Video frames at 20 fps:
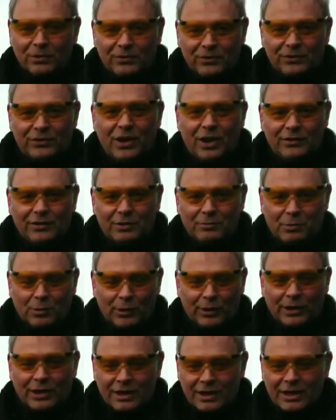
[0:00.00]
But for starting
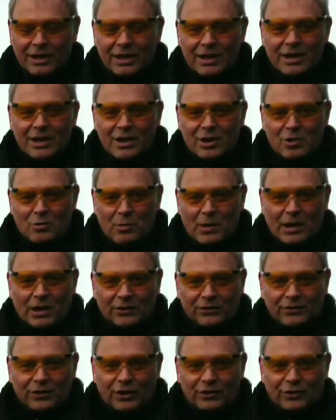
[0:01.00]
point, we're
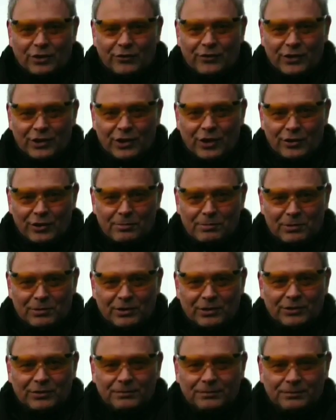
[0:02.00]
going to start off with a loaded
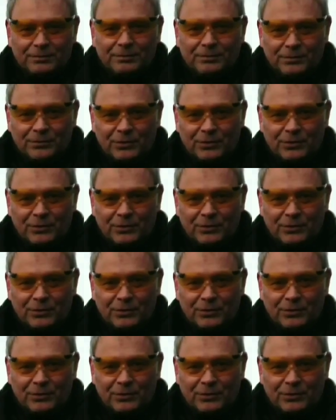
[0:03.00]
position.